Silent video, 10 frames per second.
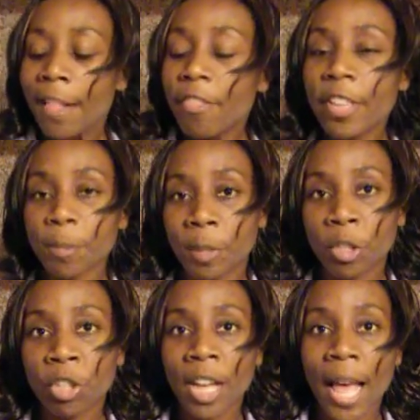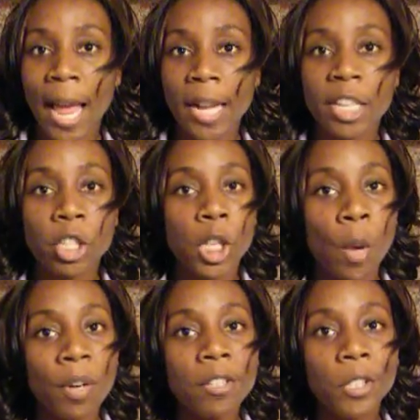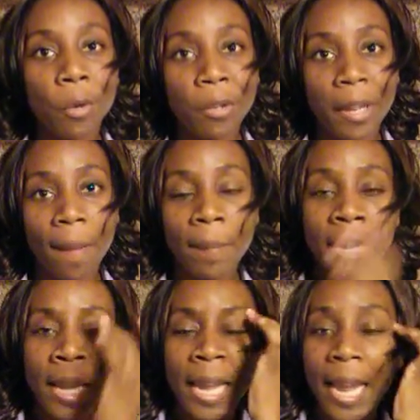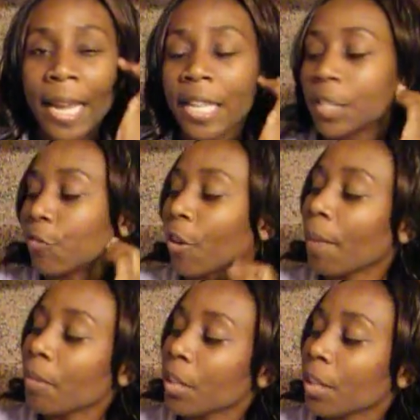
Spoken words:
This particular kind is lower in sodium. It is from